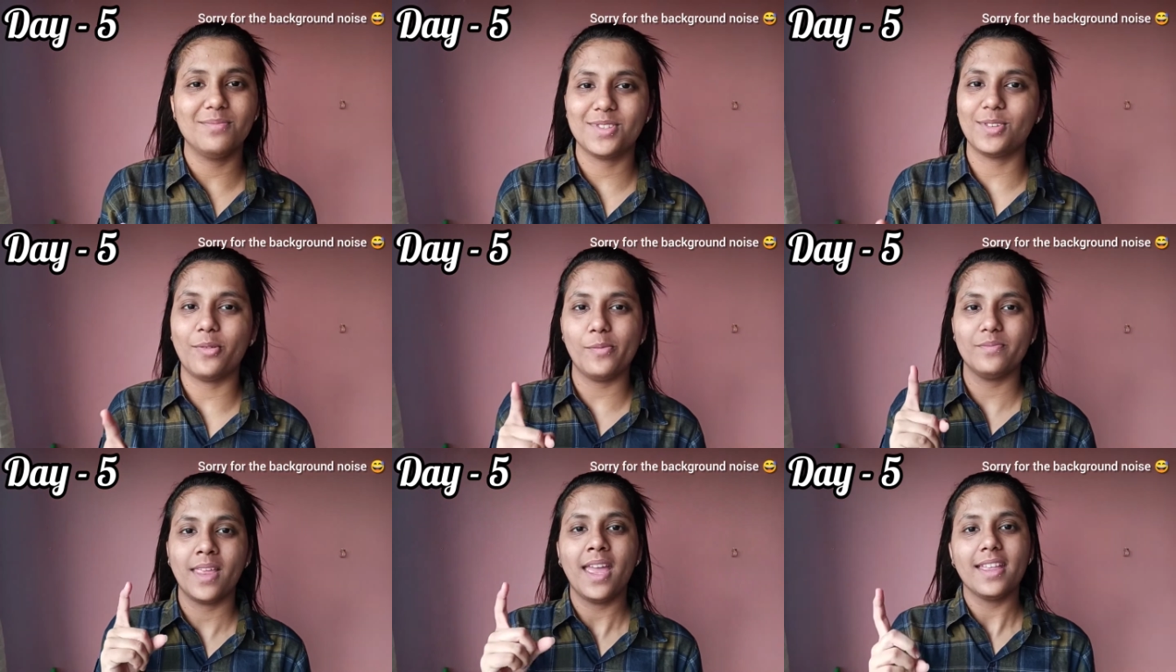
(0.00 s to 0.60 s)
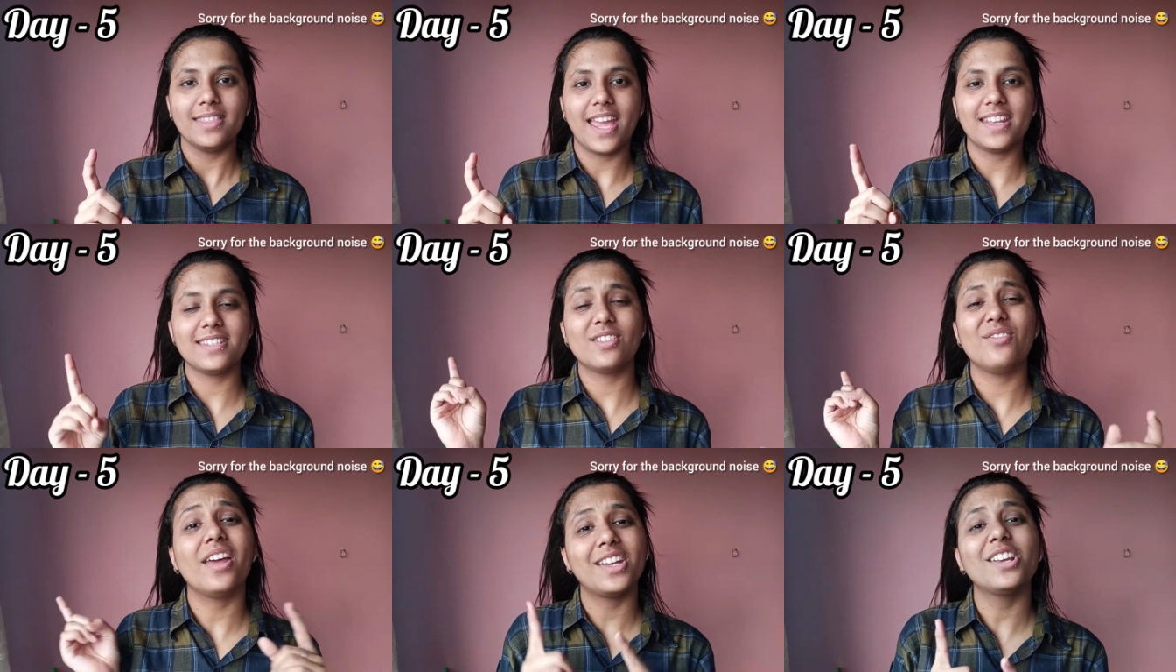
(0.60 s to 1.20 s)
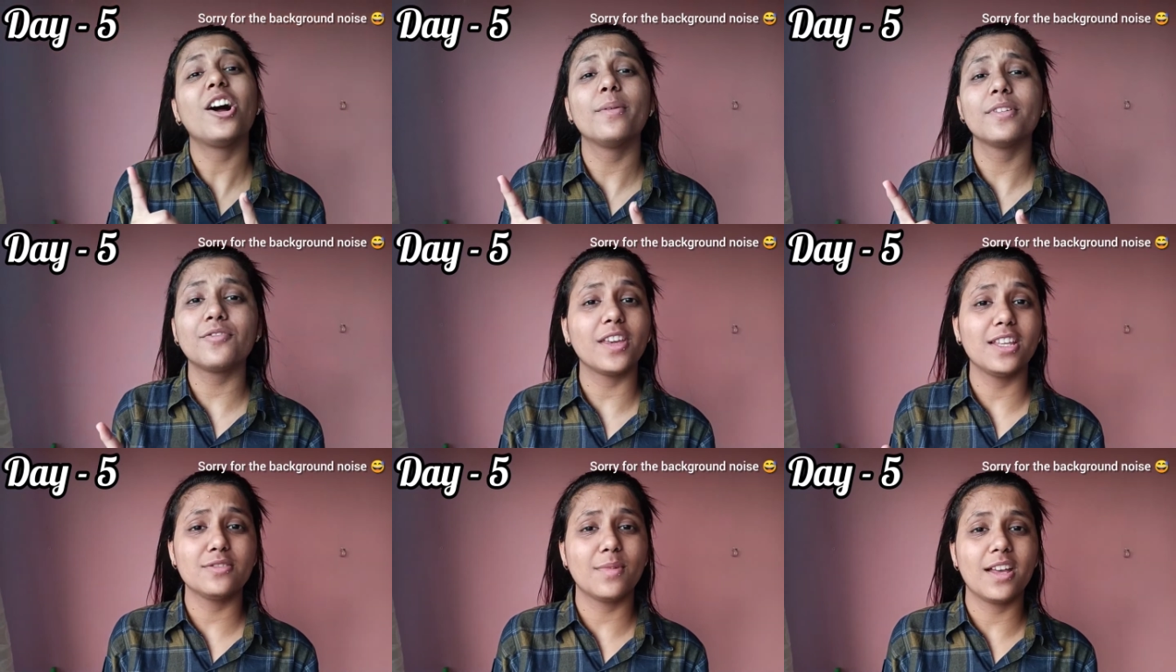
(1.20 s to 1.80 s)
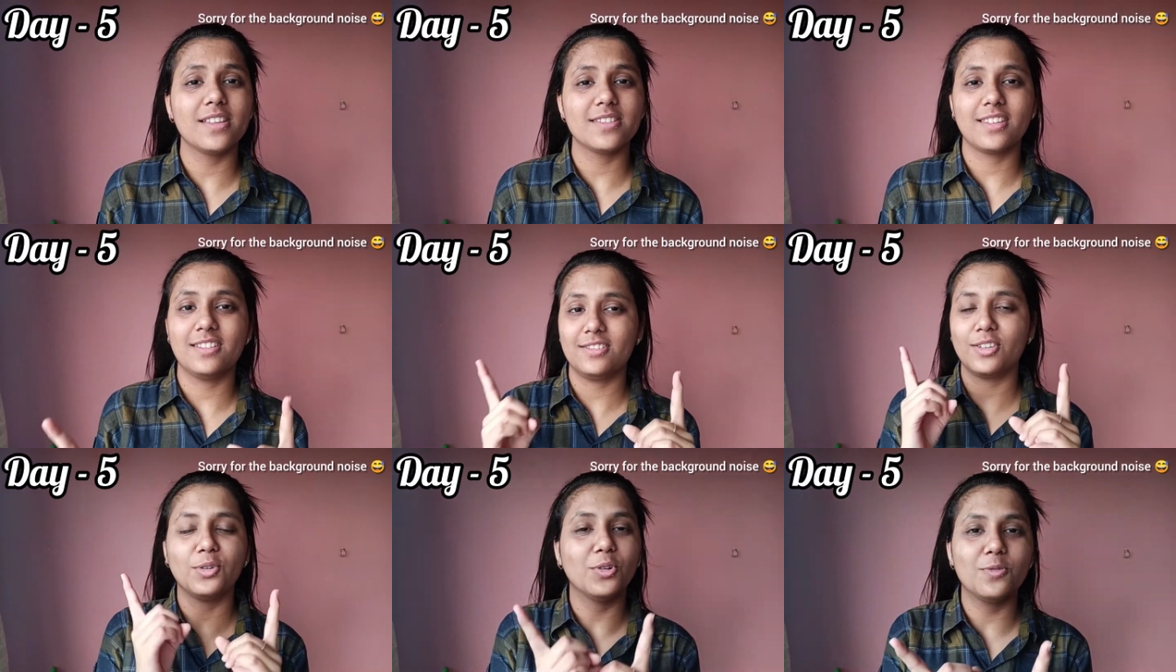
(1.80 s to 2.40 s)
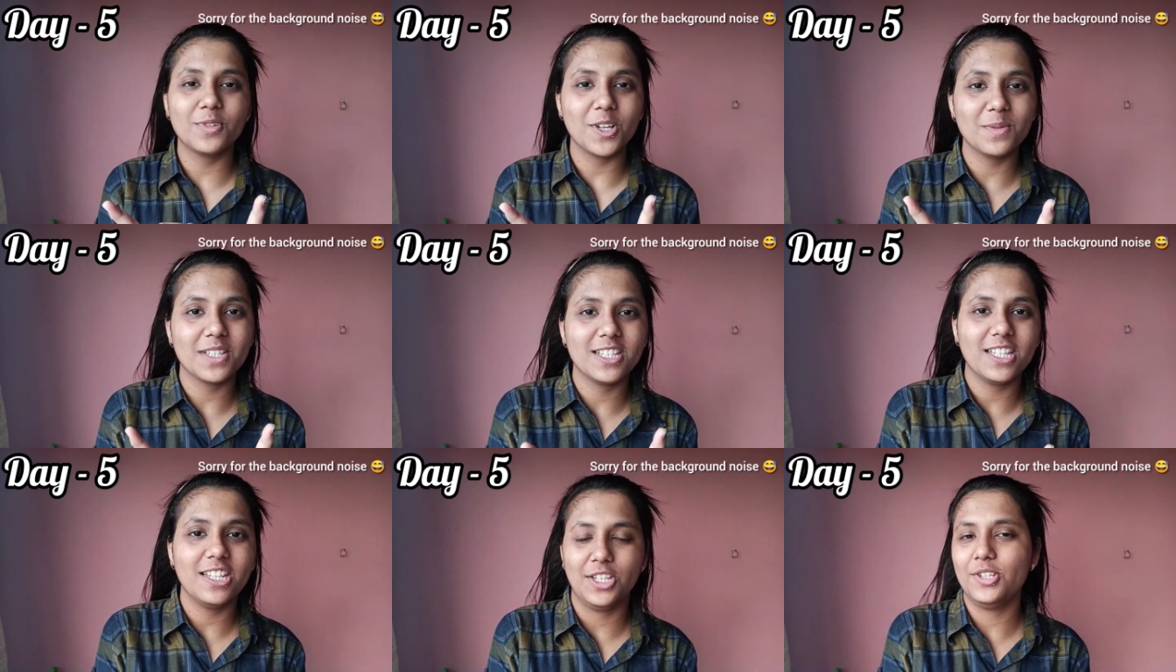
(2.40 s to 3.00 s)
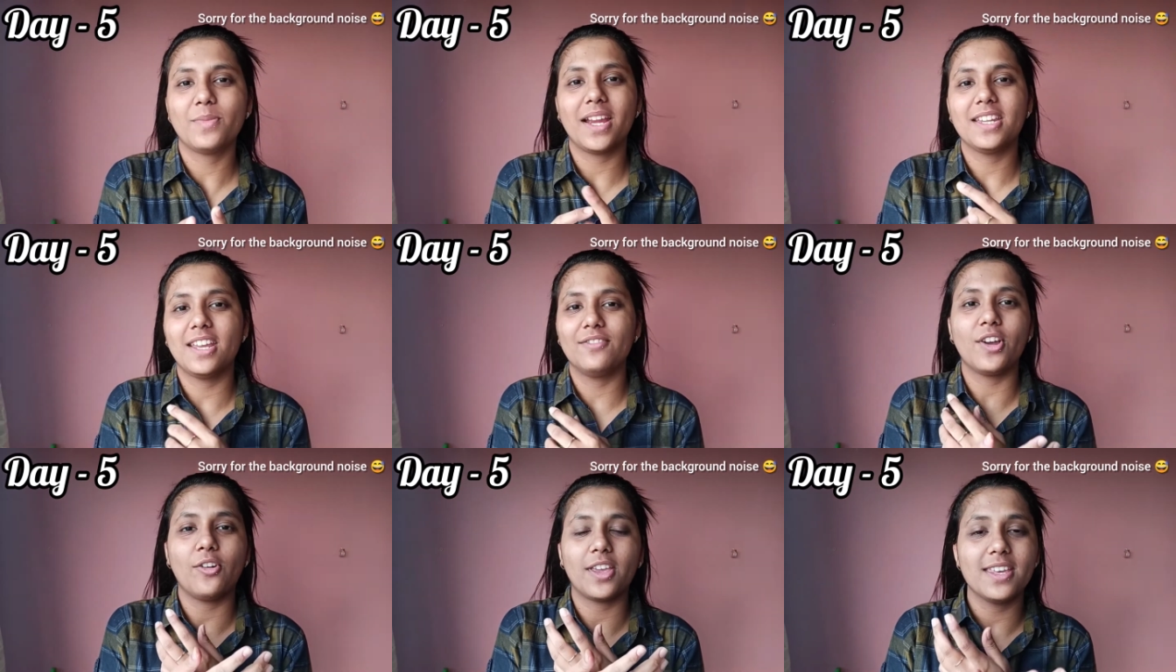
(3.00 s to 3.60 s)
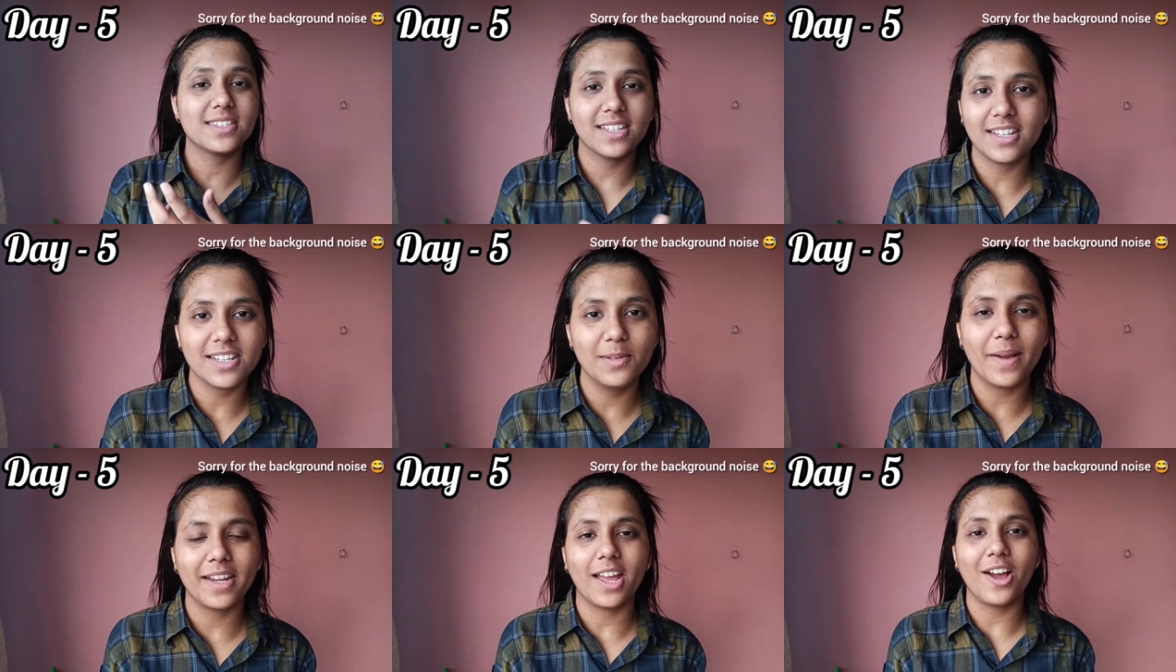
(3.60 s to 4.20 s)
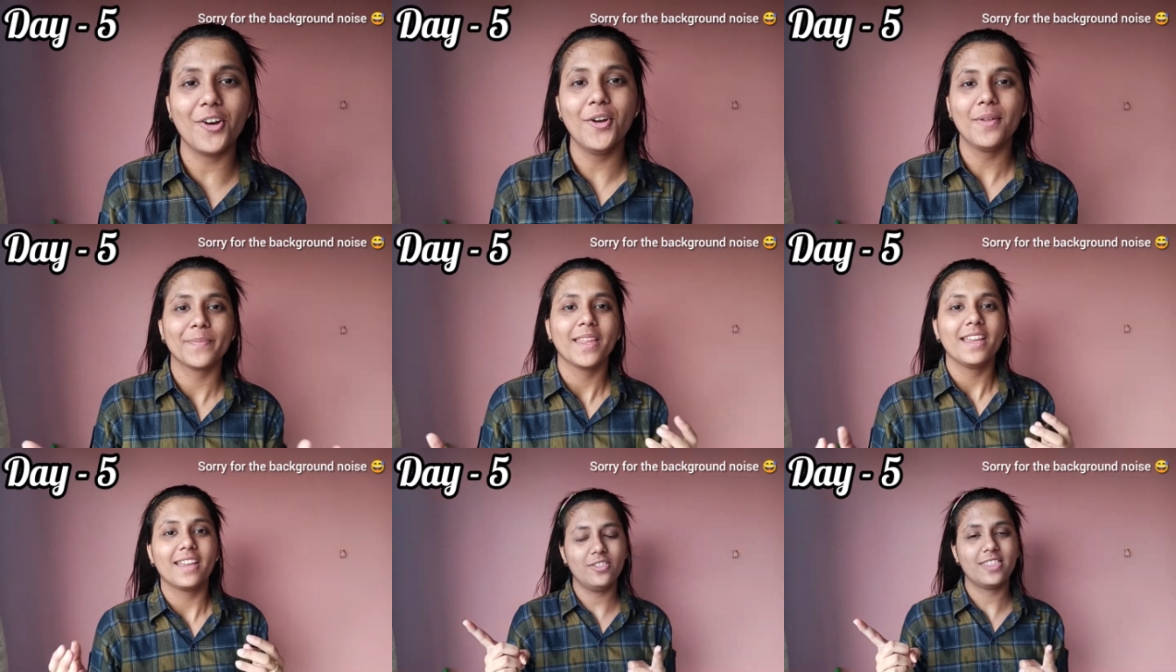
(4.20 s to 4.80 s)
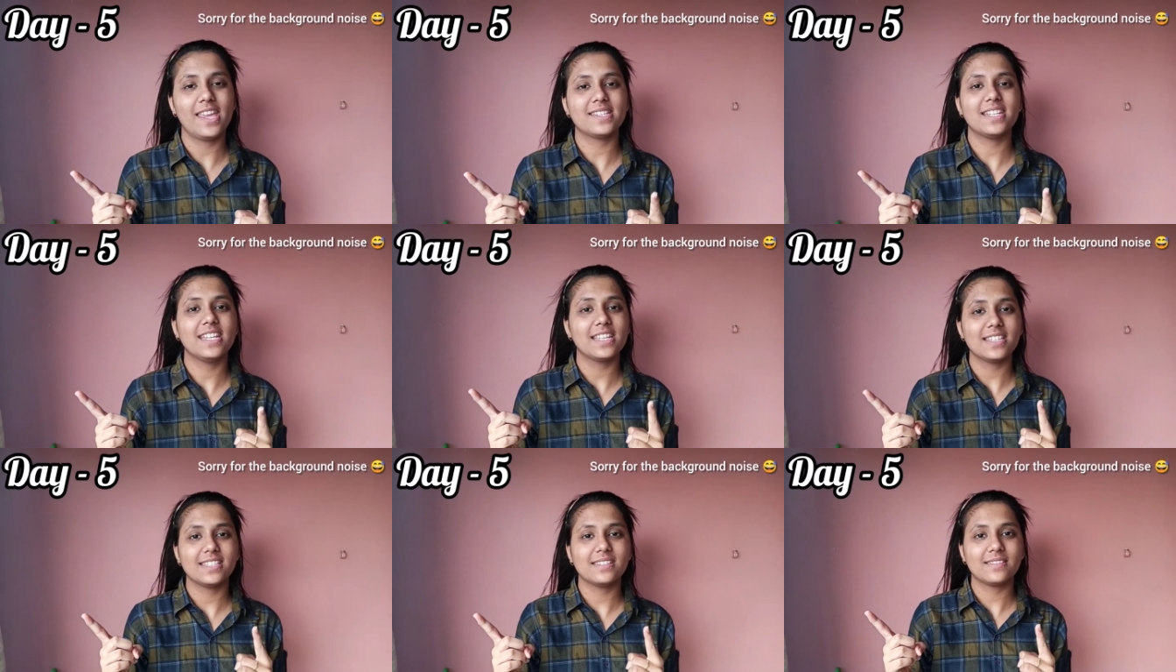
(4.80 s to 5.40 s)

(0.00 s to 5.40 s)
So that is a very common face mask. It's a home remedy. You might have now guessed it until by now. That is,